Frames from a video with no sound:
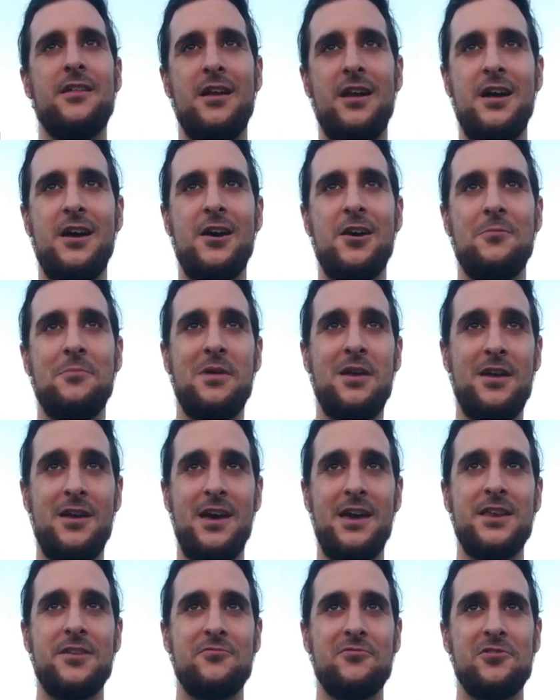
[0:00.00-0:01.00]

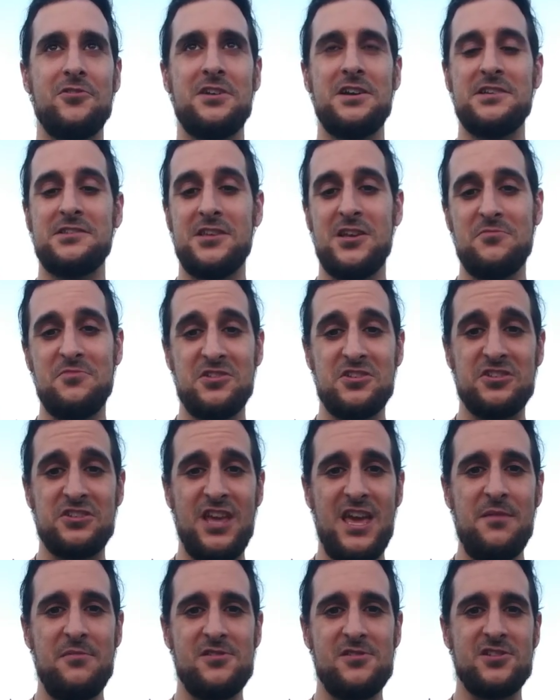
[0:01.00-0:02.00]
I didn't realize how much
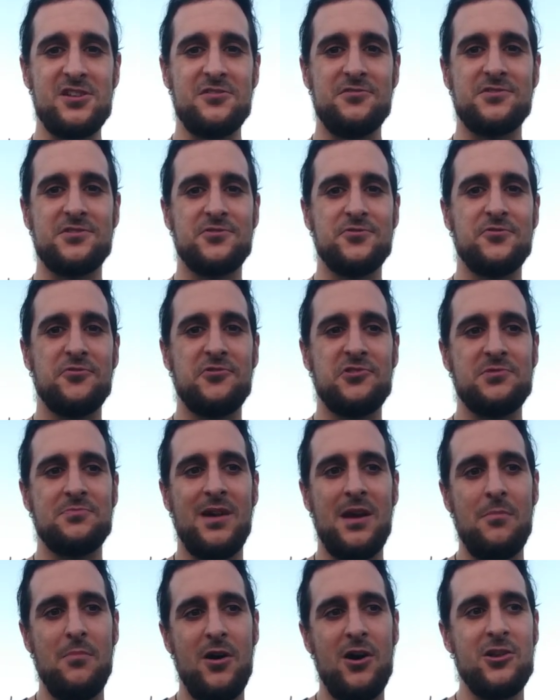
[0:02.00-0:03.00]
damage I was doing to
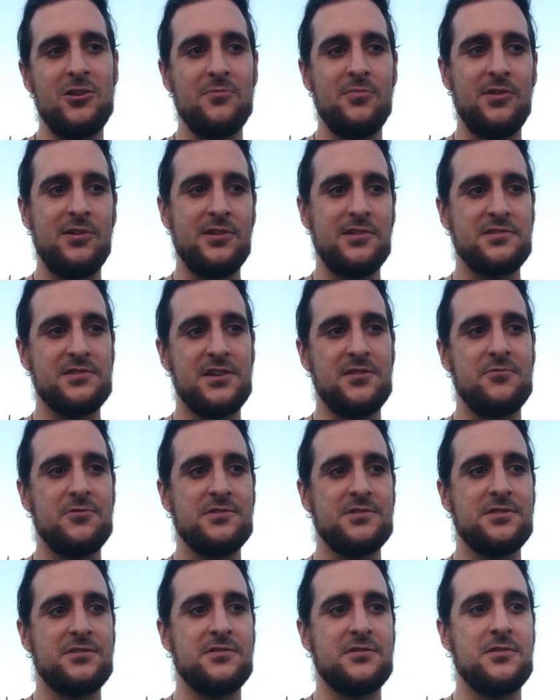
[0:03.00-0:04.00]
my body because I
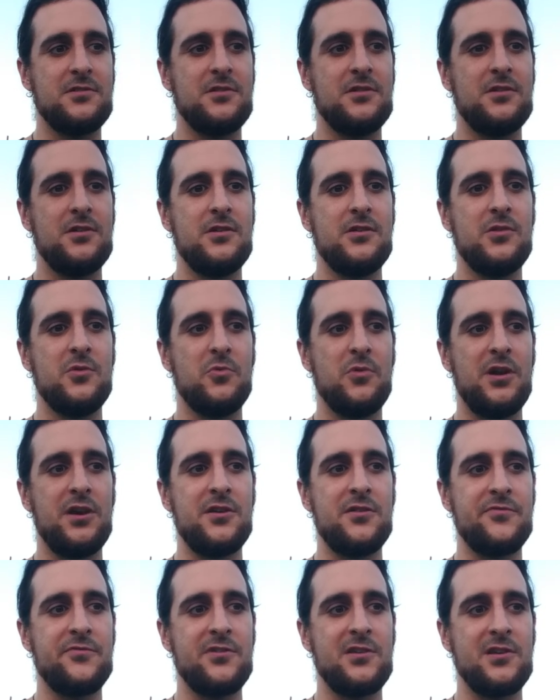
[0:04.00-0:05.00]
wasn't
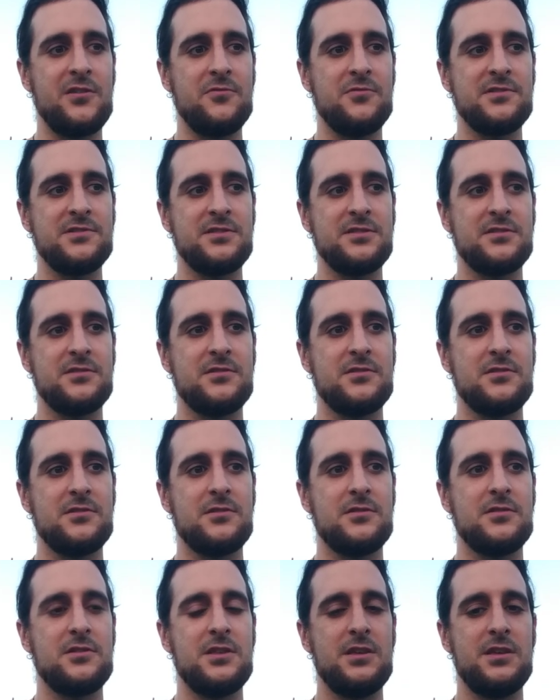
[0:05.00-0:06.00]
aware of it. I wasn't
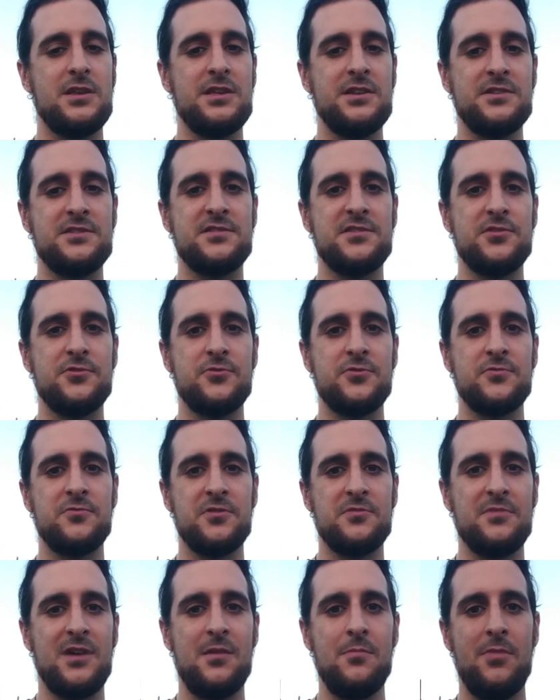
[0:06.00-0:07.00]
in tune
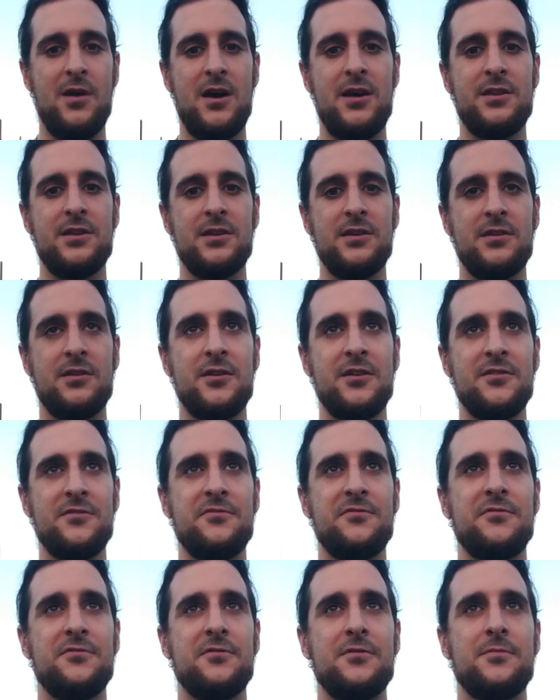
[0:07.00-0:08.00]
with my body
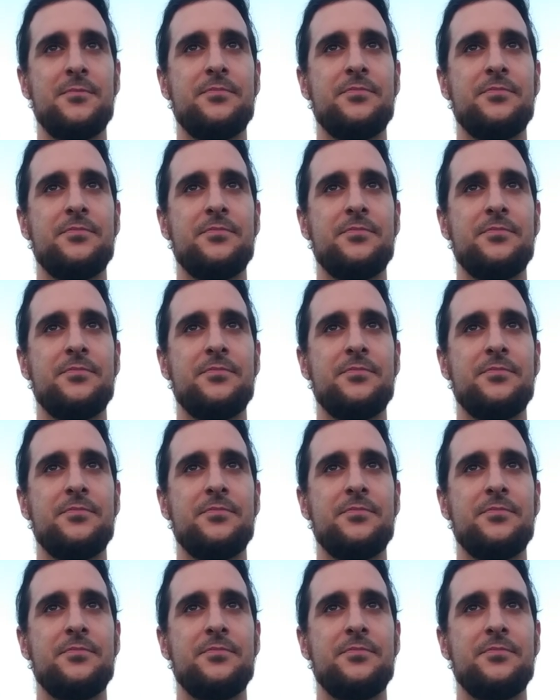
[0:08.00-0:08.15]
enough.